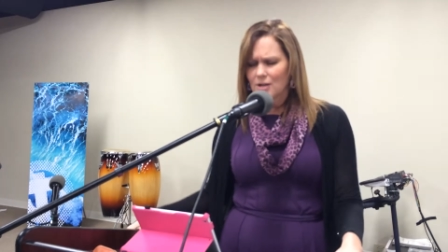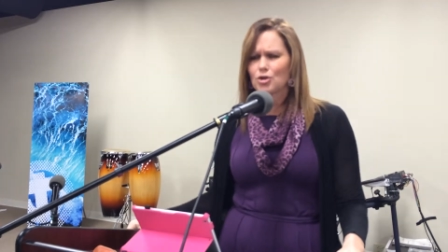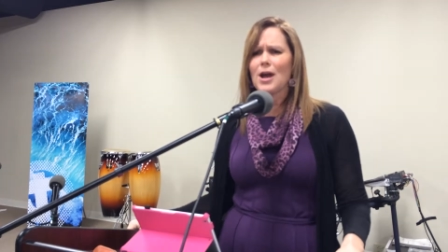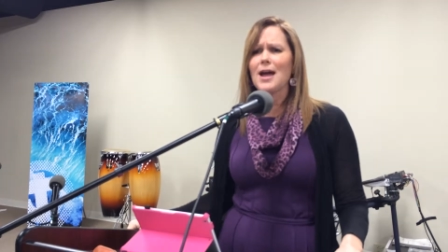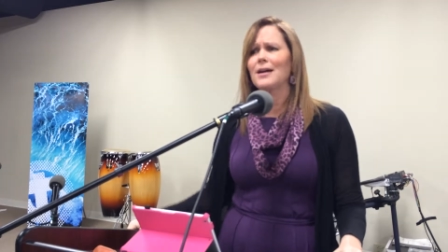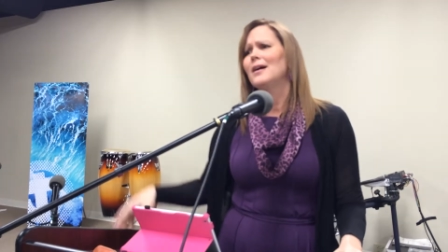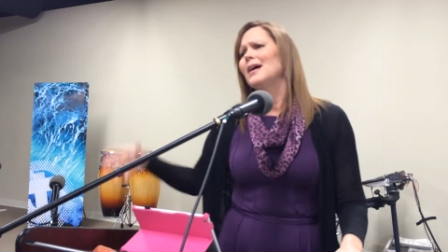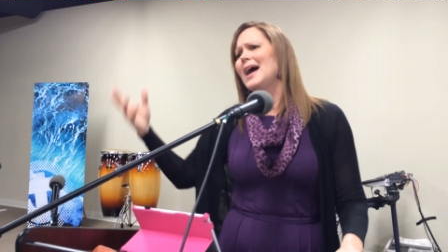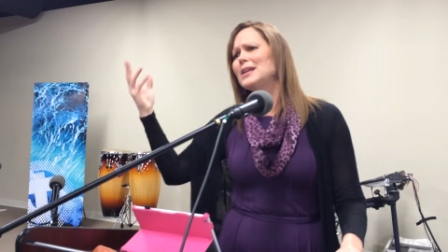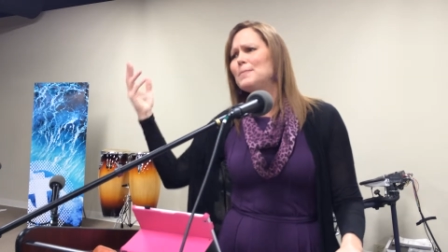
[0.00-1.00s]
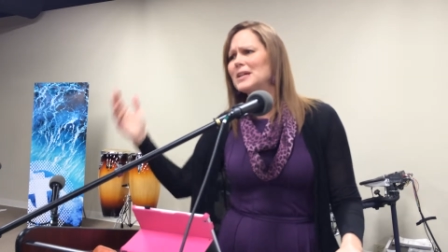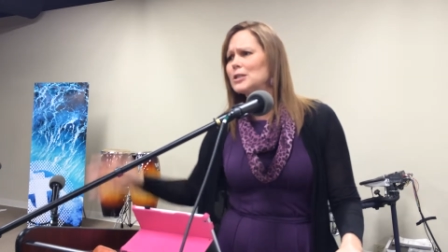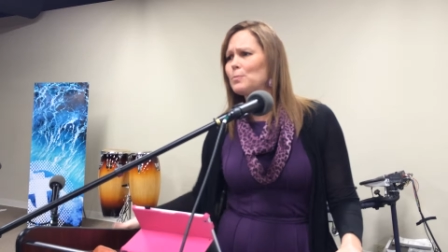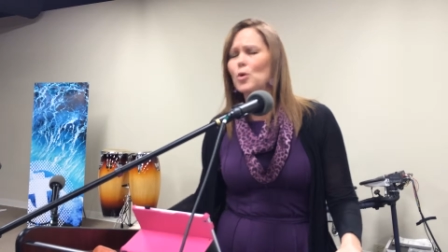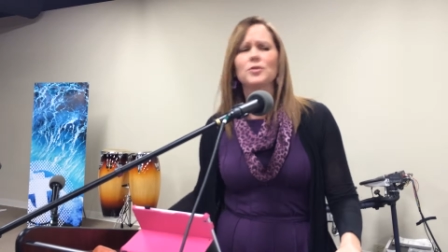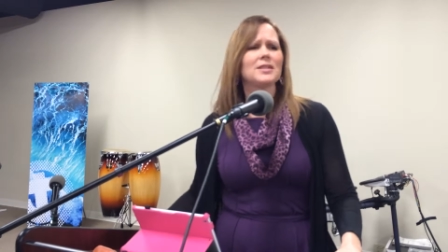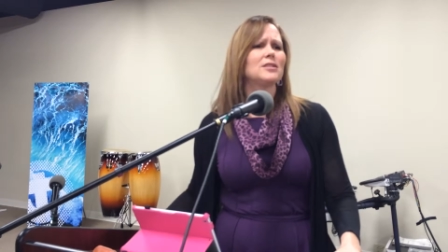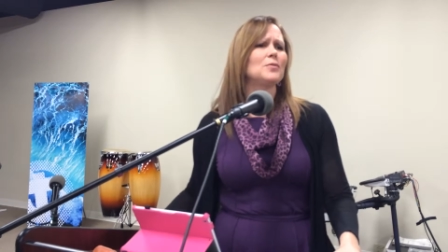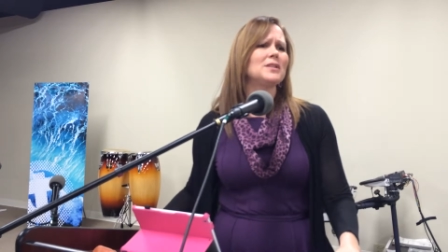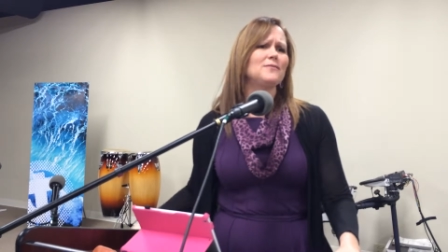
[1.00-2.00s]
track had to pick a sport that's
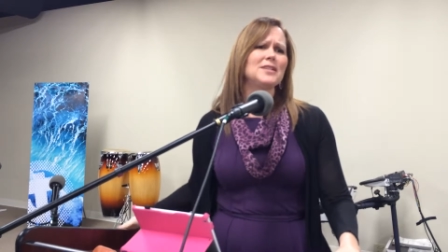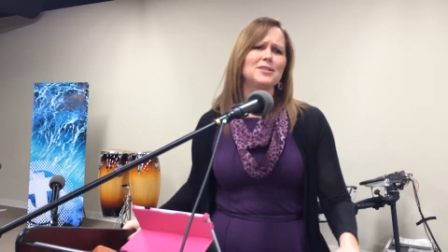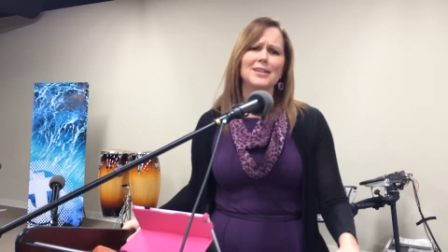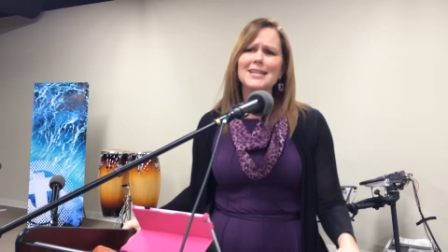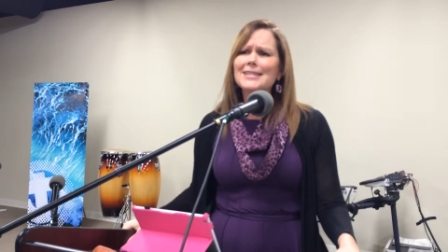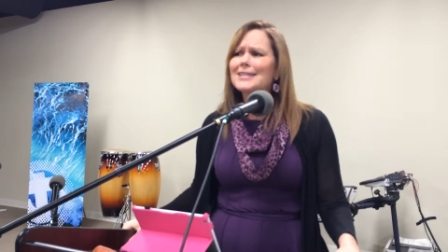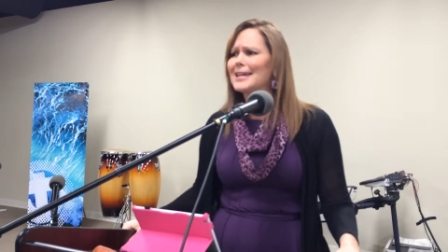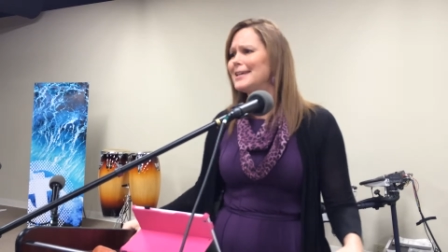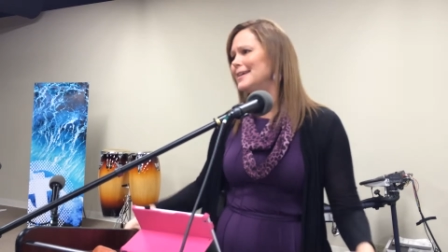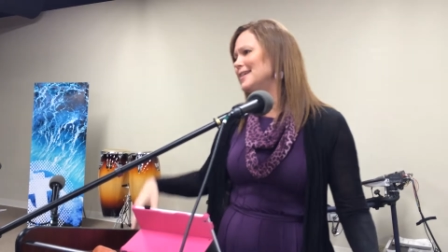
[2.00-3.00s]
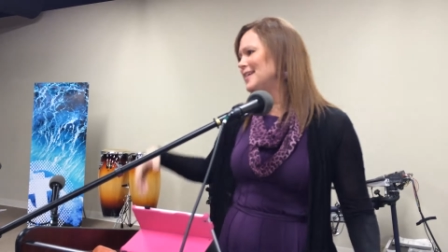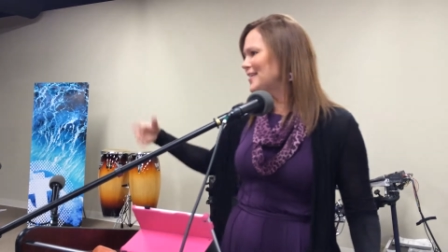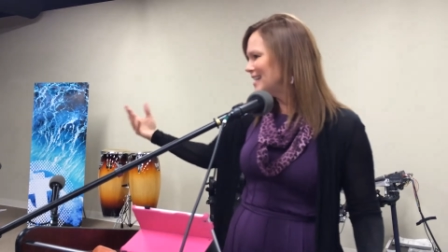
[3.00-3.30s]
so individualistic. You know,